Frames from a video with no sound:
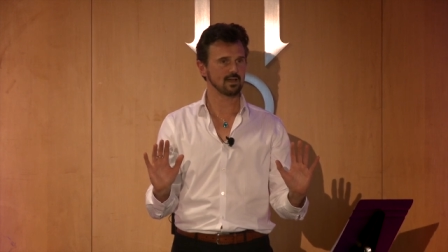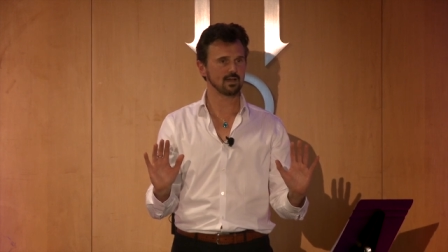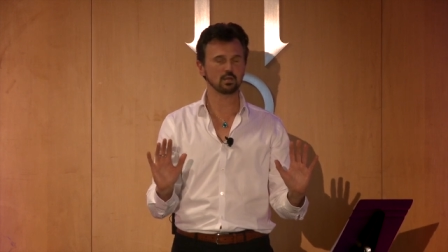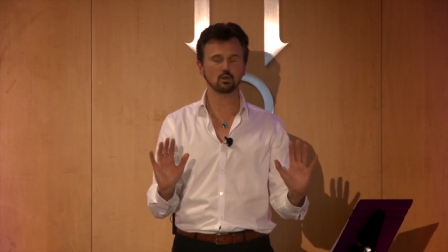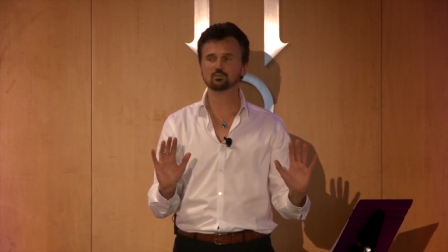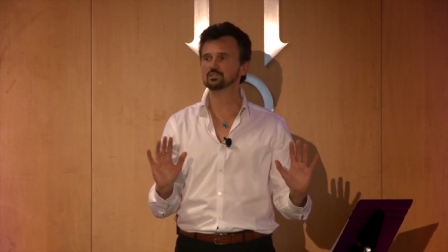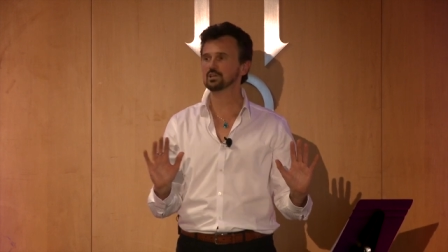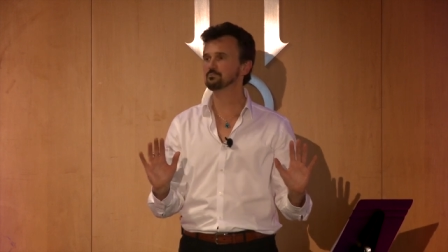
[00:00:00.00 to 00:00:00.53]
I
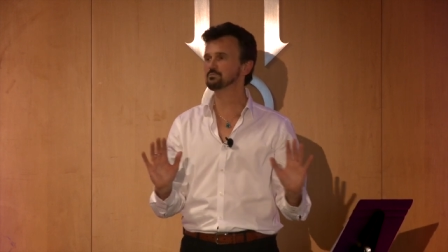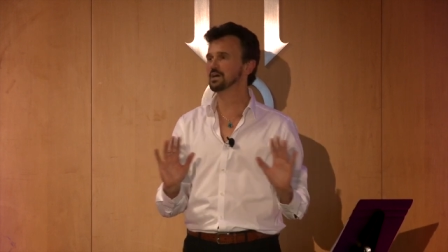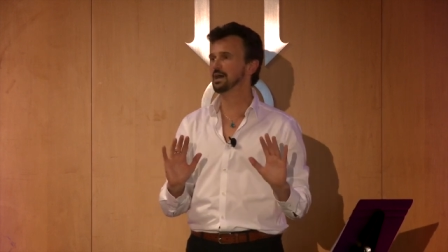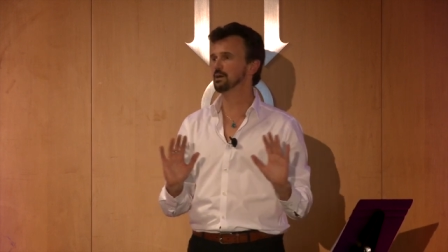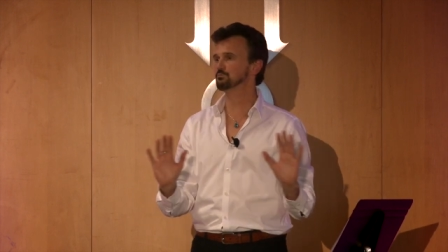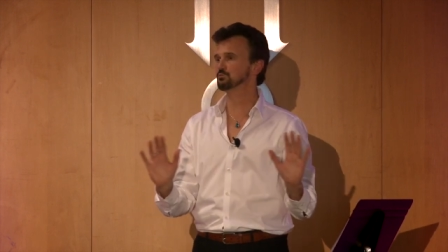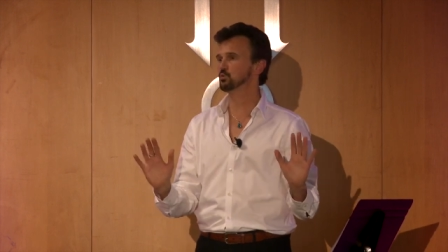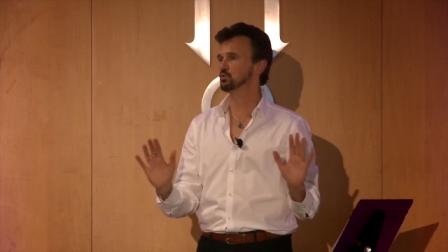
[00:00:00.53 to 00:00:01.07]
know
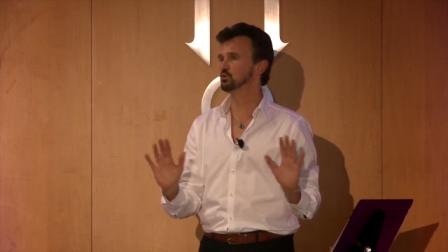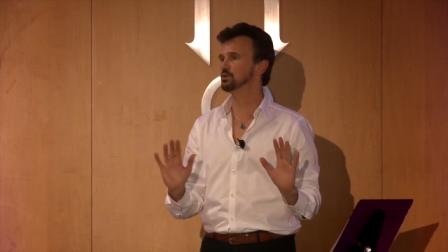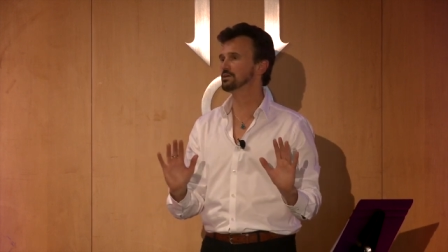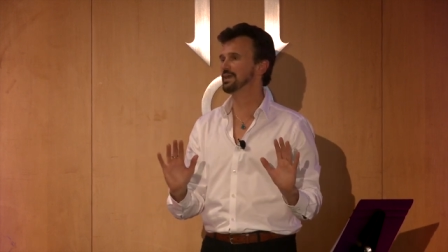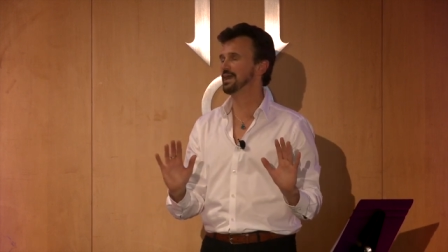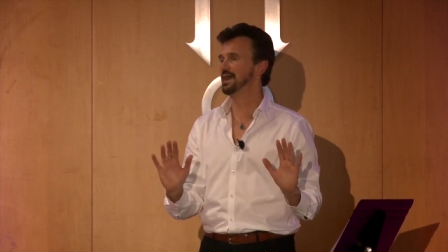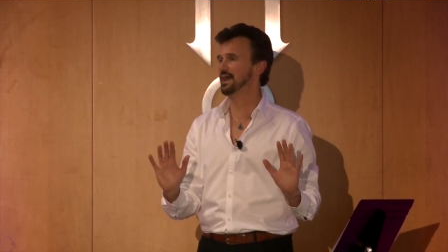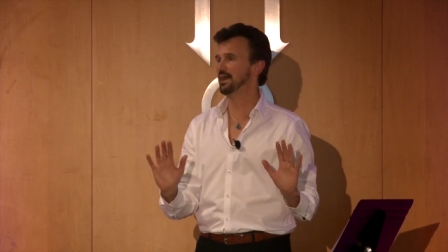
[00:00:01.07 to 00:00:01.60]
sometimes we
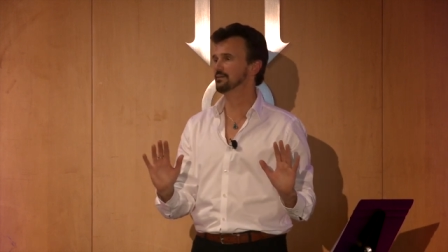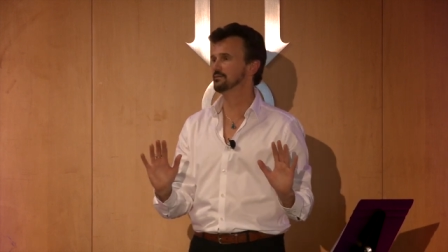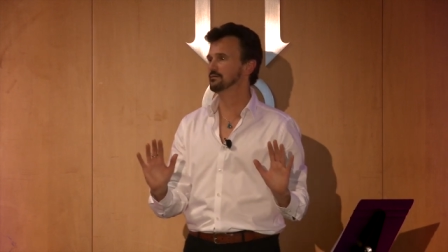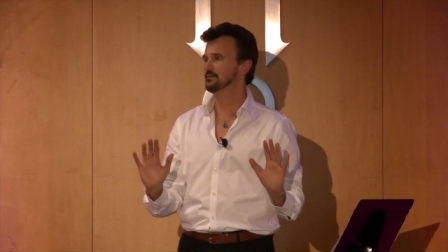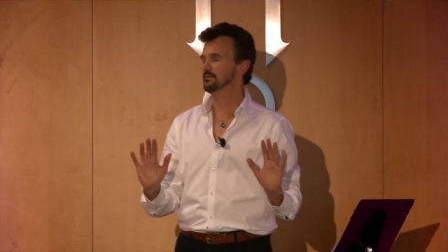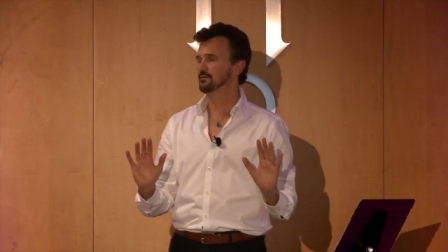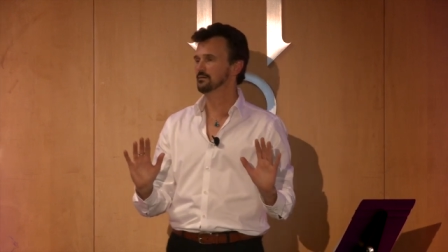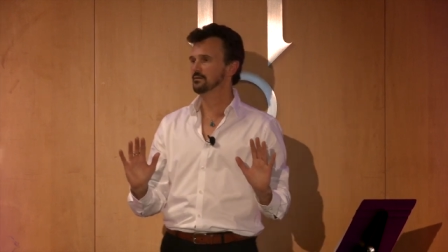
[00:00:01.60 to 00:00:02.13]
look at
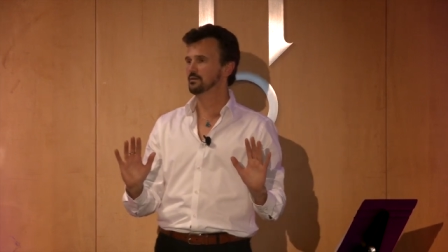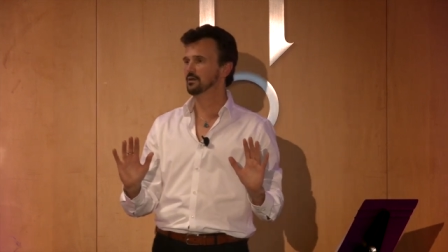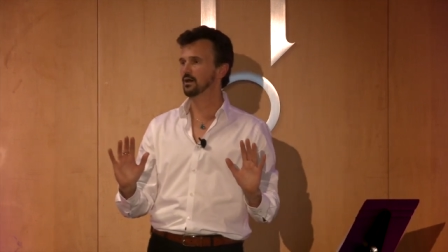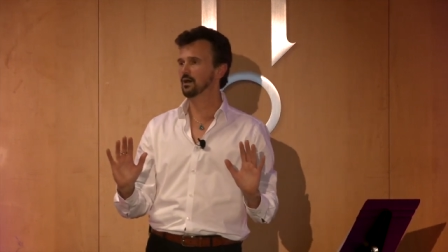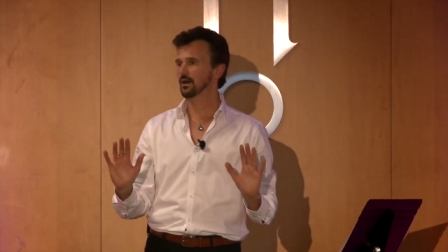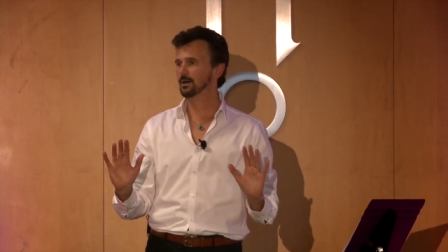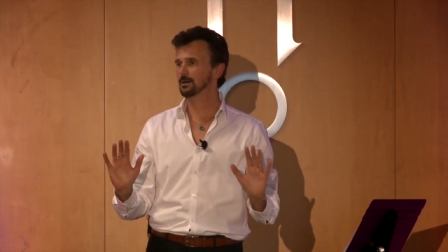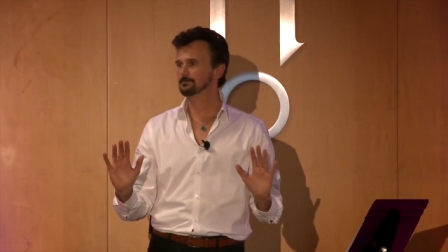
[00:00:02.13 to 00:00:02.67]

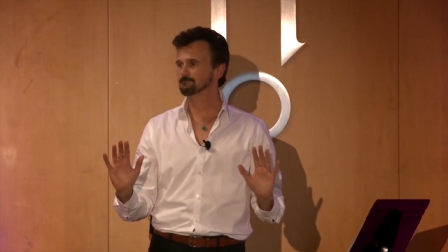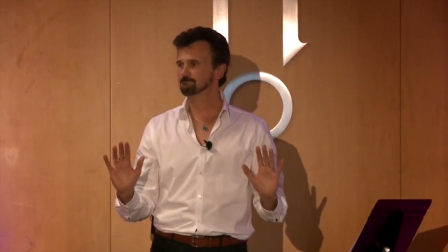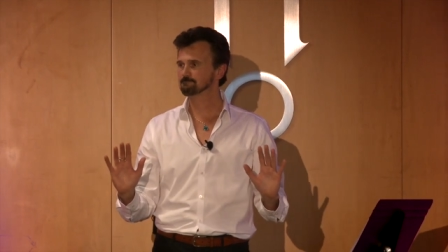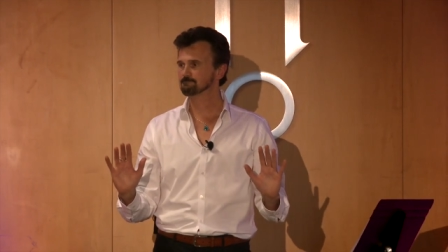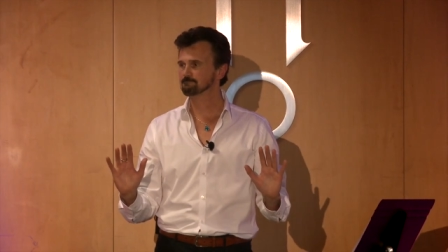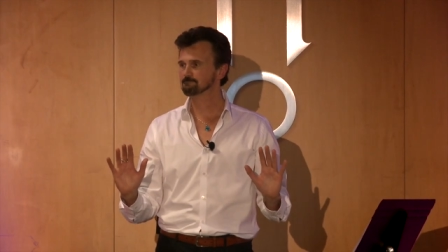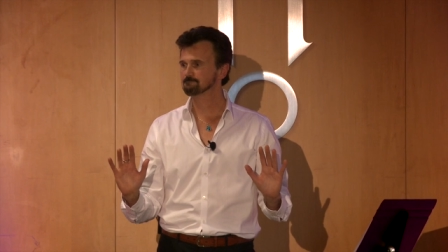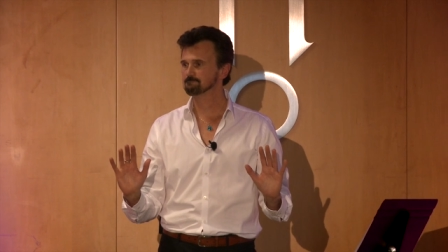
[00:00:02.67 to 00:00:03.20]
um,
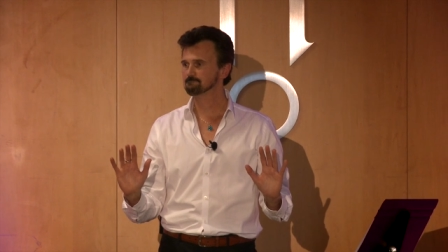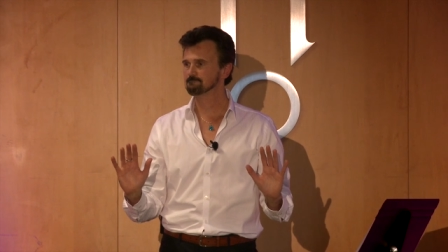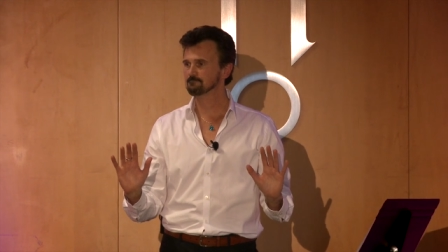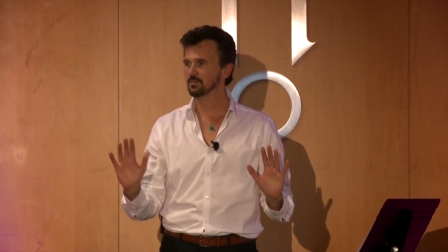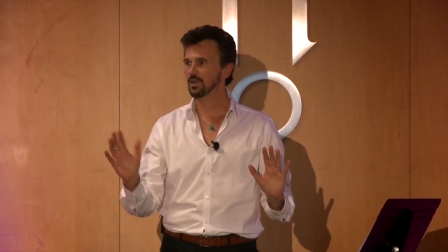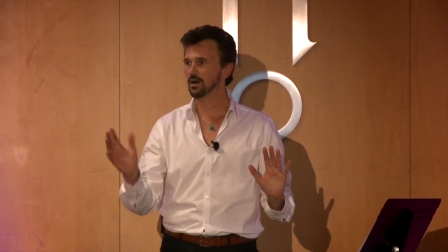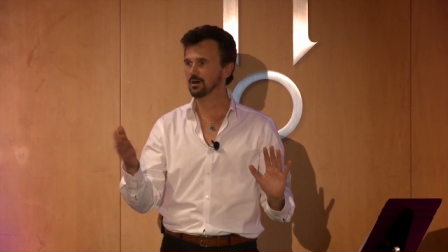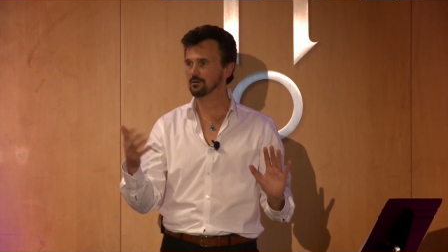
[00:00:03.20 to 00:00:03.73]

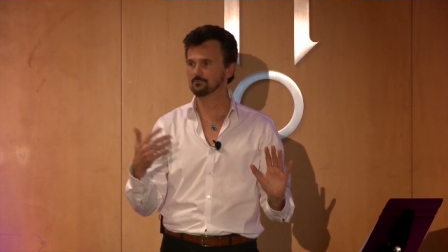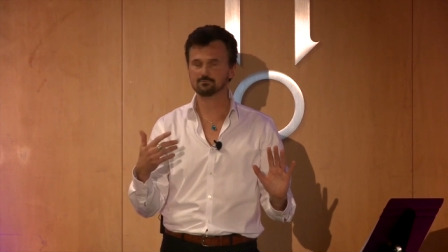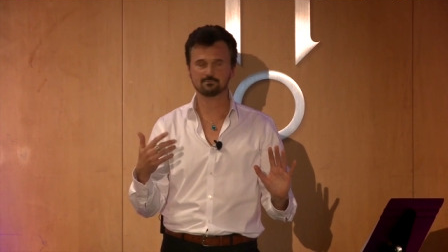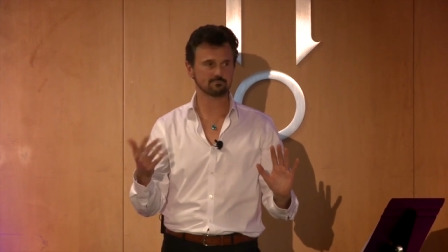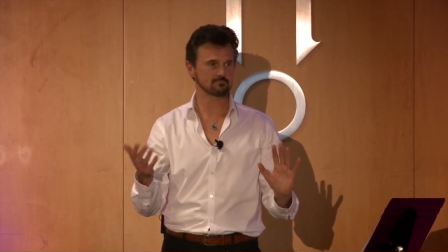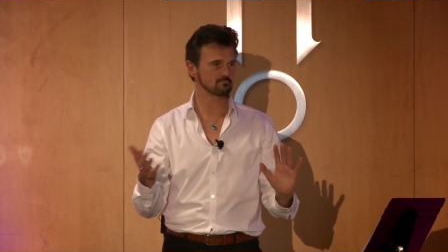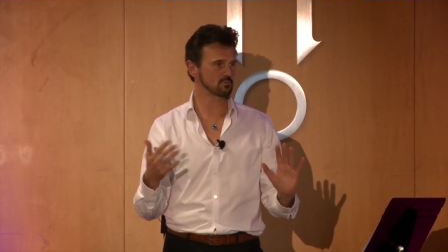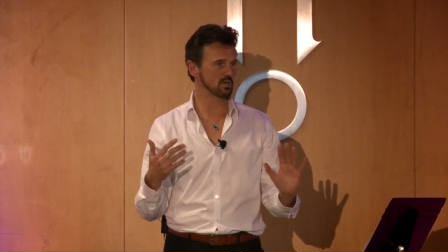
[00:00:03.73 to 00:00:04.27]
love
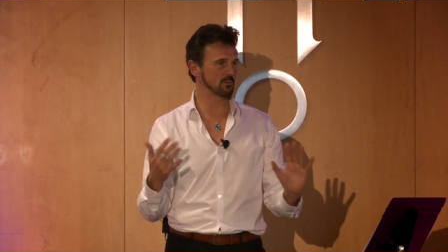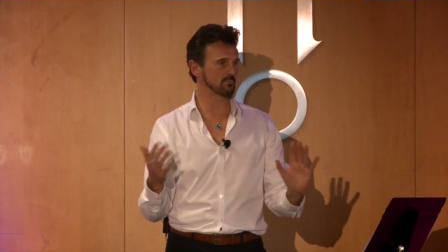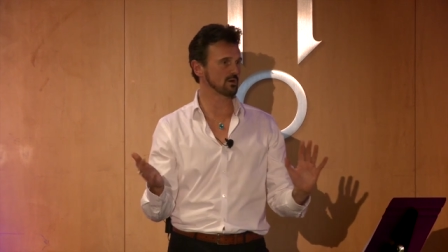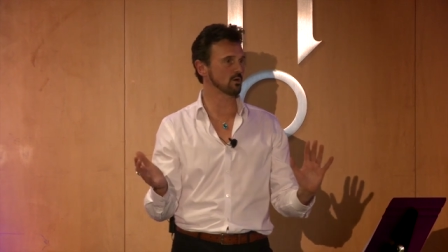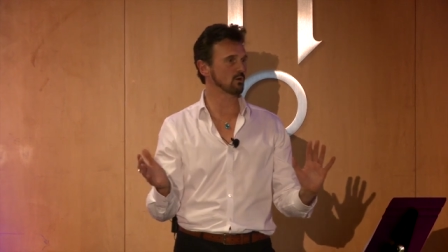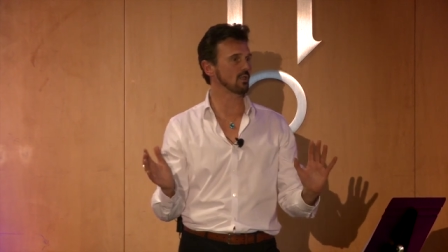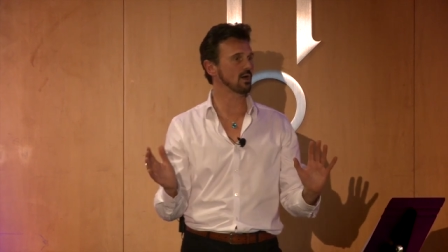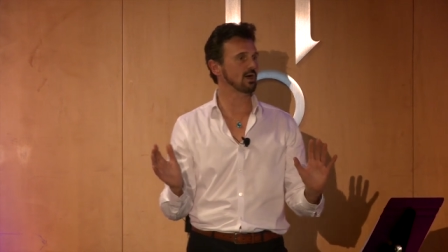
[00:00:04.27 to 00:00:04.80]
coming
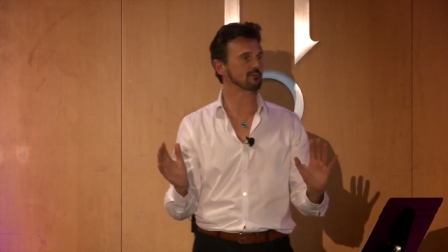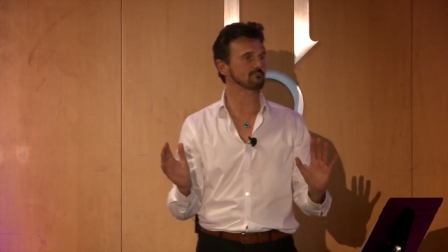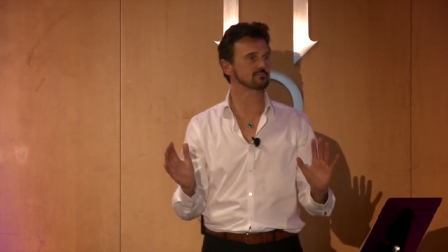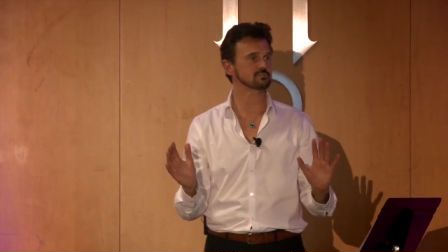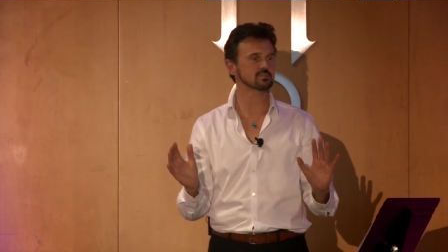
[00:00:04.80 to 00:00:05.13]
in our life.